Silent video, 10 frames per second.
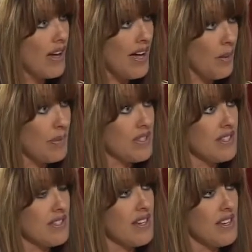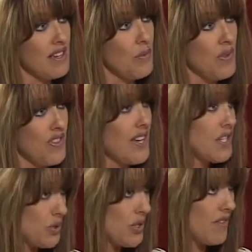help us with the
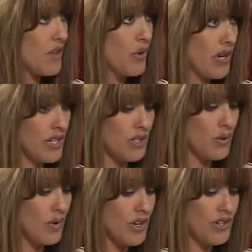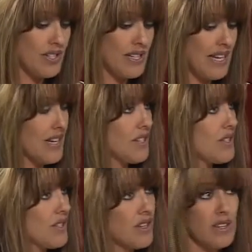history of the credit scores and get
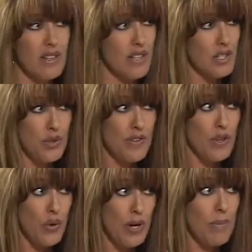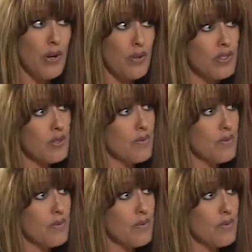into the history of the credit bureaus?